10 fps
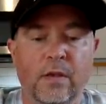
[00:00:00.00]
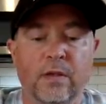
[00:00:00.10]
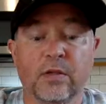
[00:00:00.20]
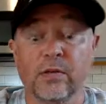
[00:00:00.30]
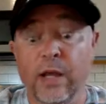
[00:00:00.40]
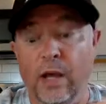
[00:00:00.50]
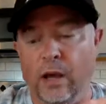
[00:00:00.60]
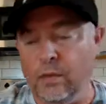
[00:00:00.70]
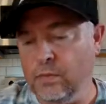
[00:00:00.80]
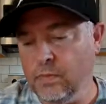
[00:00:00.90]
So
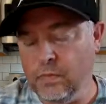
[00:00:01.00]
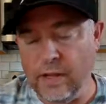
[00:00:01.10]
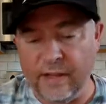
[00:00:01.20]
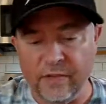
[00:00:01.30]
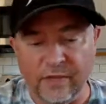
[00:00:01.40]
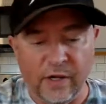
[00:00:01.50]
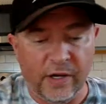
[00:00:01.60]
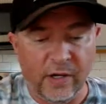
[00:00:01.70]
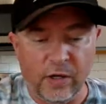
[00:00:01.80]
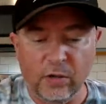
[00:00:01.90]
now I live in
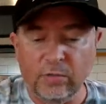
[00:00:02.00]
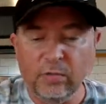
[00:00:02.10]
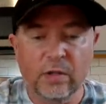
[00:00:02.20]
Idaho.